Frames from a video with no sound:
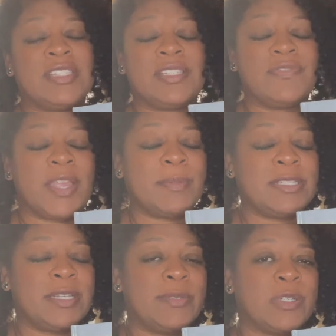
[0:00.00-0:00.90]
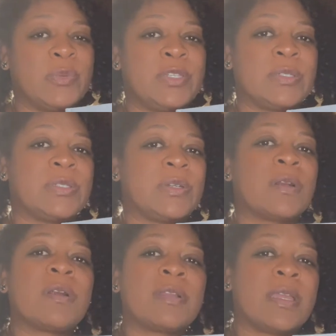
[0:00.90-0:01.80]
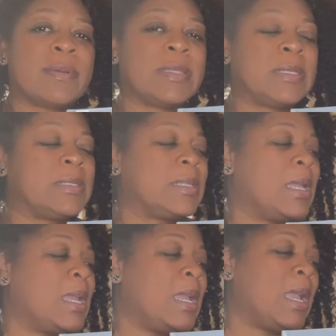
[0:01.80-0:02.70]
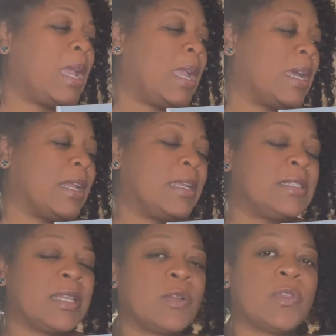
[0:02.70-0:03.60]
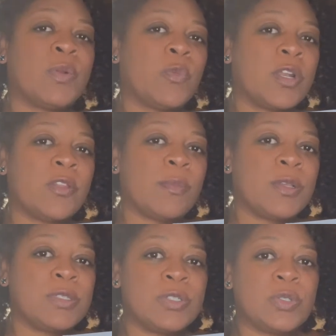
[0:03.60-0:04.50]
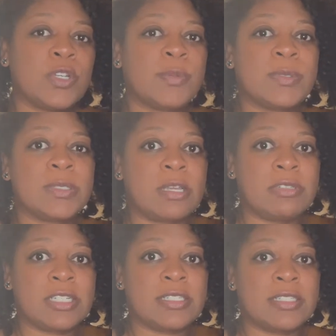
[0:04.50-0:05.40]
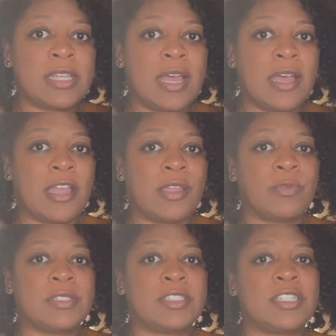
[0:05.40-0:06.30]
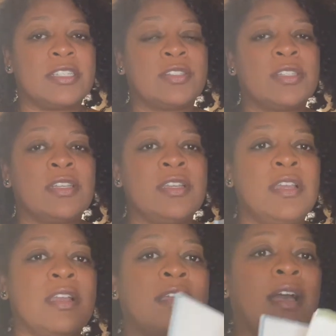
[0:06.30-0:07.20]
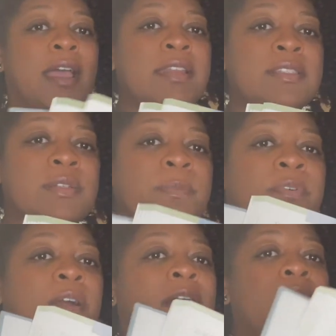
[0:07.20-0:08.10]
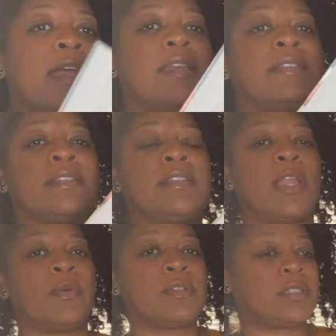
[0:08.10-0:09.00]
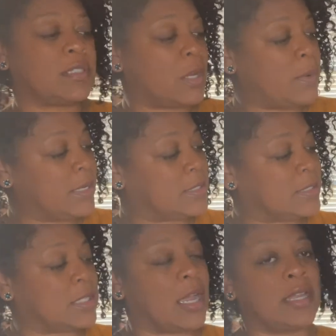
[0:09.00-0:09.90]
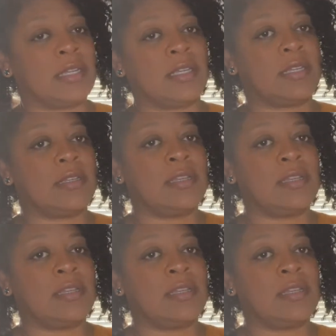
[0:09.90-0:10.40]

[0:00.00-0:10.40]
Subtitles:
family subject. We usually start our day with this. And it's like they're one of their most enjoyable subjects. I was just kind of surprised that they were so excited